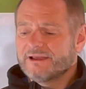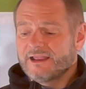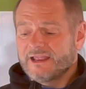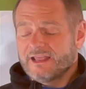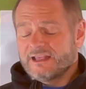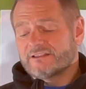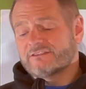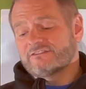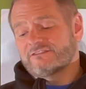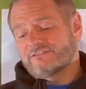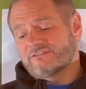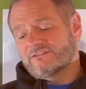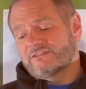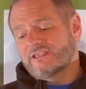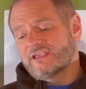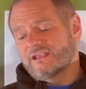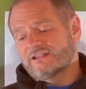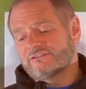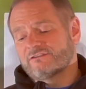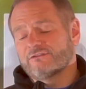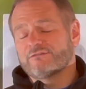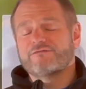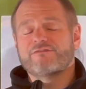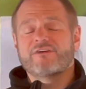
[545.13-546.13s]

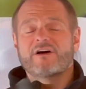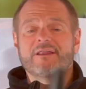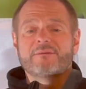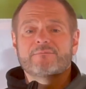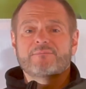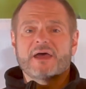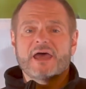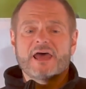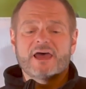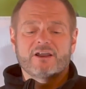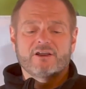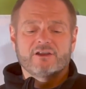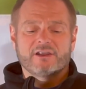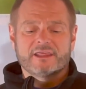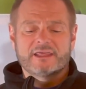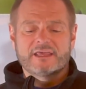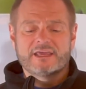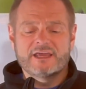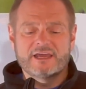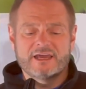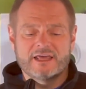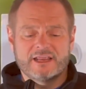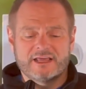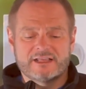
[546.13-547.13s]
It's a fun paddle to
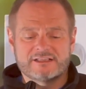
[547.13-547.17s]
hit.